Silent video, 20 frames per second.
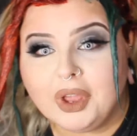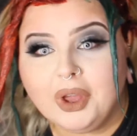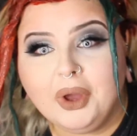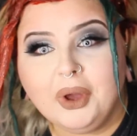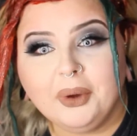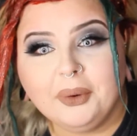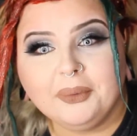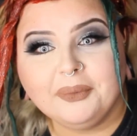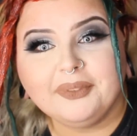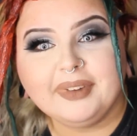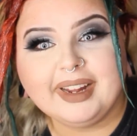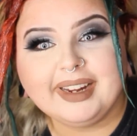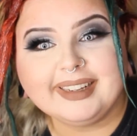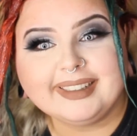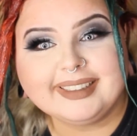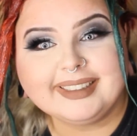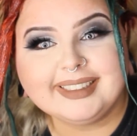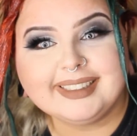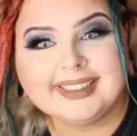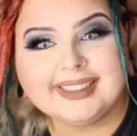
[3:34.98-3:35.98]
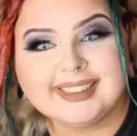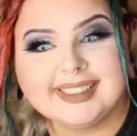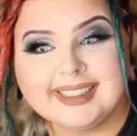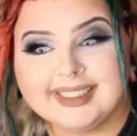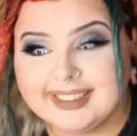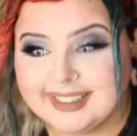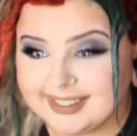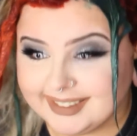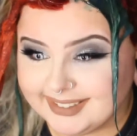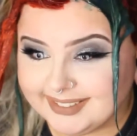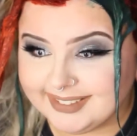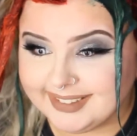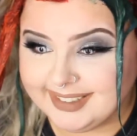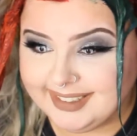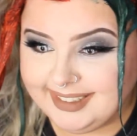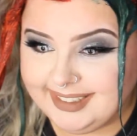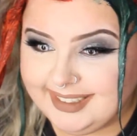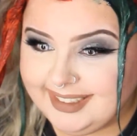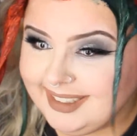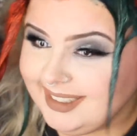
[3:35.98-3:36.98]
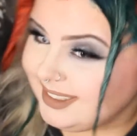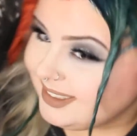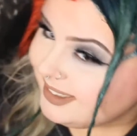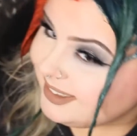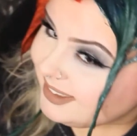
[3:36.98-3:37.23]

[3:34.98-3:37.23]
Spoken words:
Oh my god, this is gonna look so good.